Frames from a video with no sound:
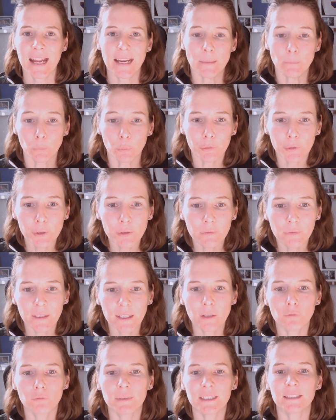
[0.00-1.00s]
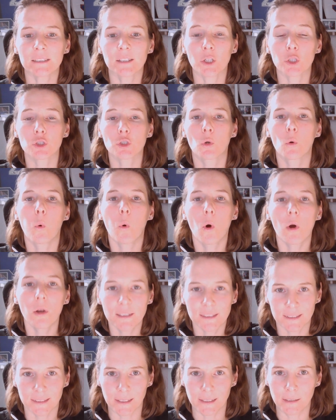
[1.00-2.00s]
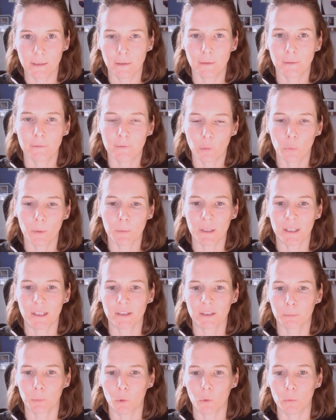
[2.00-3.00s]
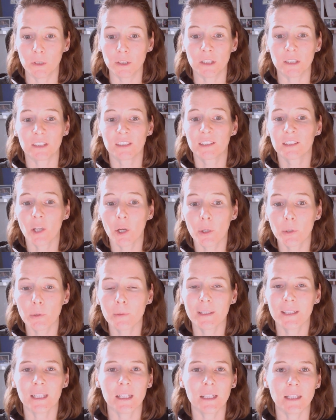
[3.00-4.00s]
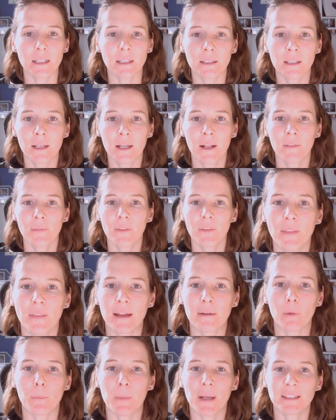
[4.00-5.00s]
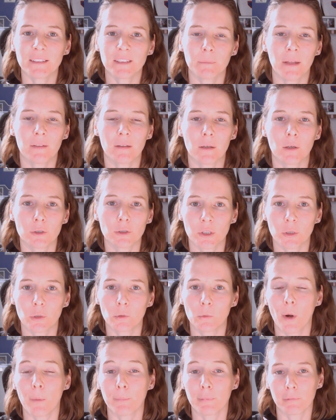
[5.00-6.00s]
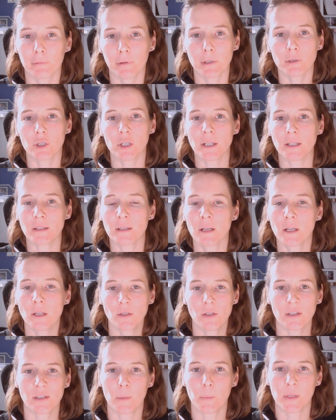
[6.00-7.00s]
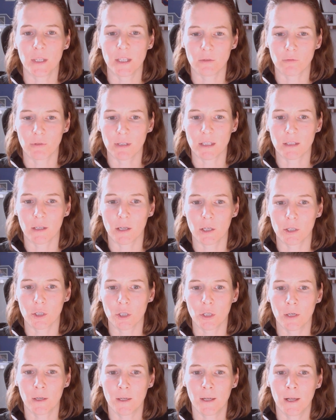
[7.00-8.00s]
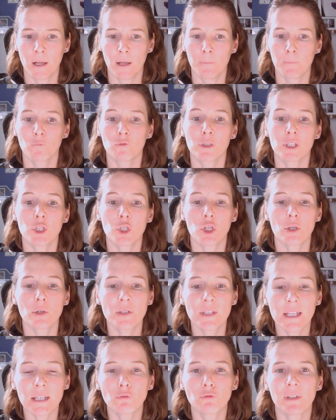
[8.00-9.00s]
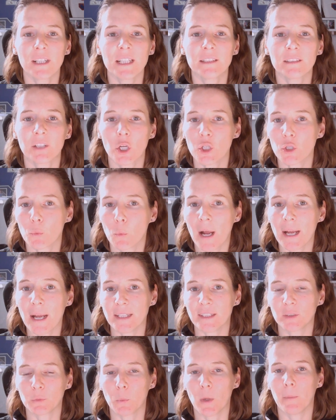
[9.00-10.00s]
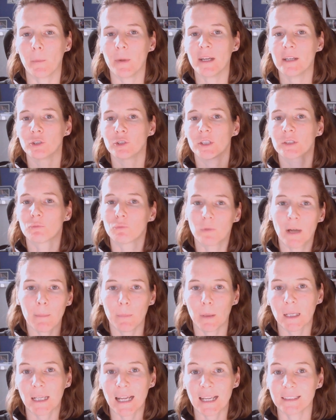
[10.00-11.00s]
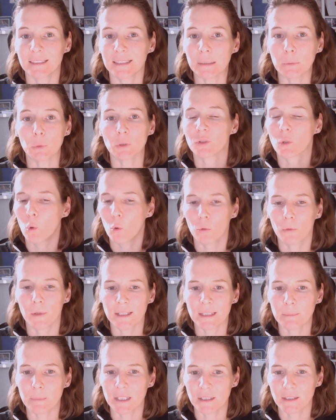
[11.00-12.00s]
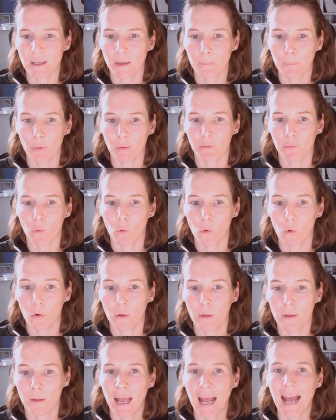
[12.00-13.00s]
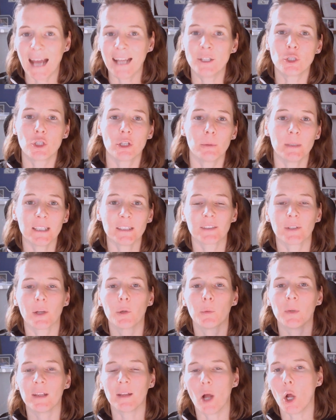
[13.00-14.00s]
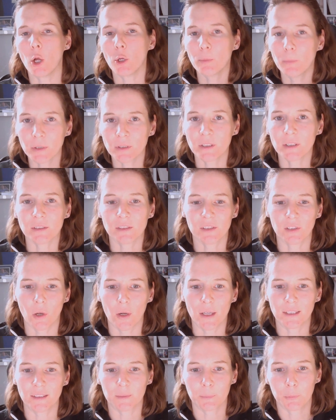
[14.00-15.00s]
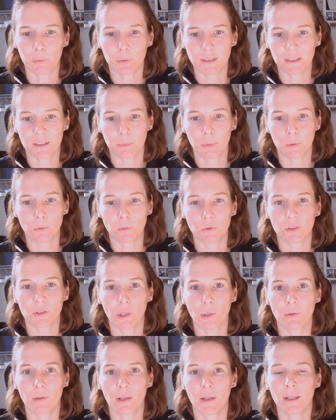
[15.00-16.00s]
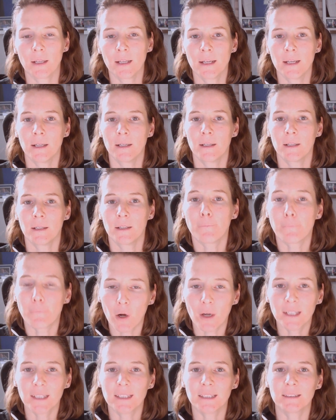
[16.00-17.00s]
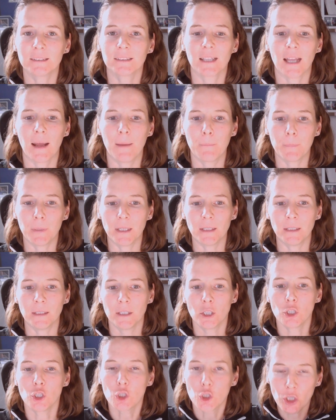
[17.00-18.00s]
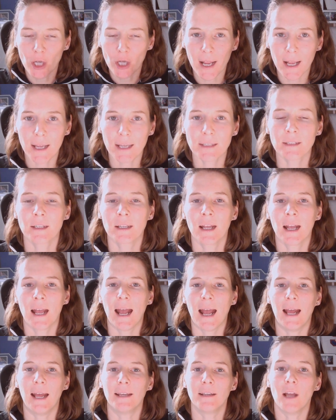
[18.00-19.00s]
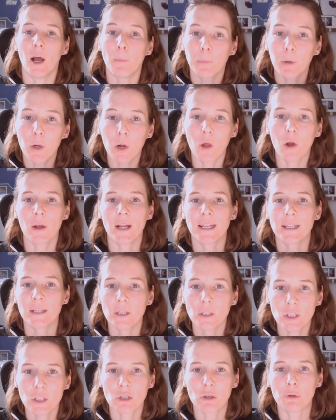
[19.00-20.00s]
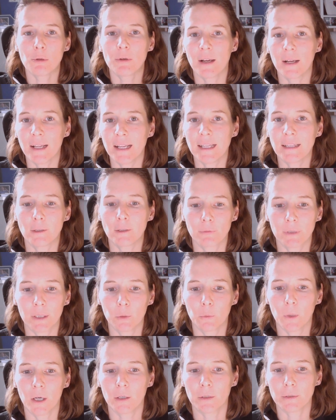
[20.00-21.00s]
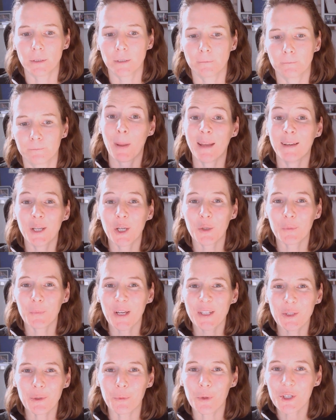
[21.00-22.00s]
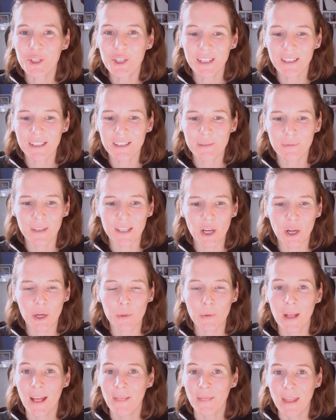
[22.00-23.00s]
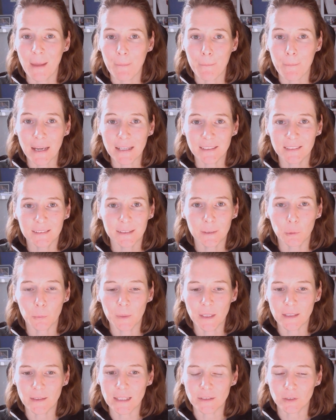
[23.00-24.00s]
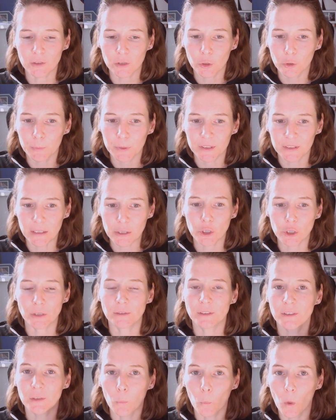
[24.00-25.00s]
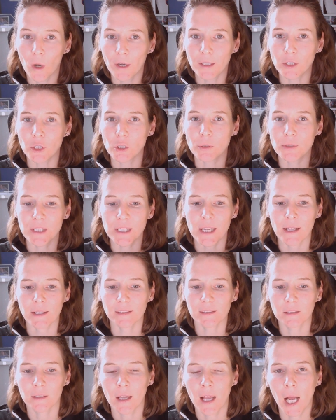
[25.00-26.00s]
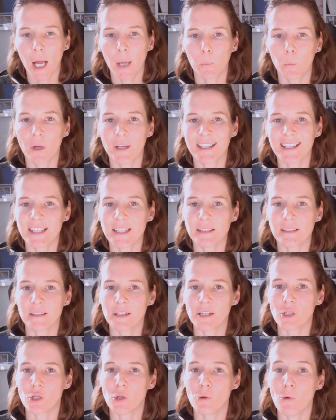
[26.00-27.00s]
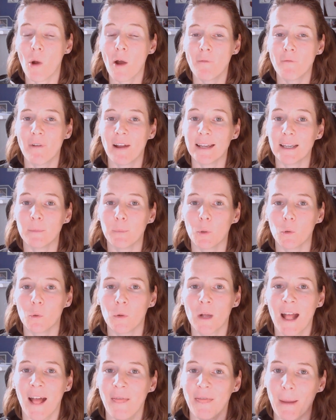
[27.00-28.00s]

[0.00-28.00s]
Improving research quality for women in sport, which is so key that there are better methodological approaches to some of this research. Reducing research waste, where we are just replicating what's already been done before, in doing so with open science principles so that the findings can be shared and applied sooner in the real world. Depending on when you're watching this video, there may still be these two positions, one at UTS and one at ECU, available.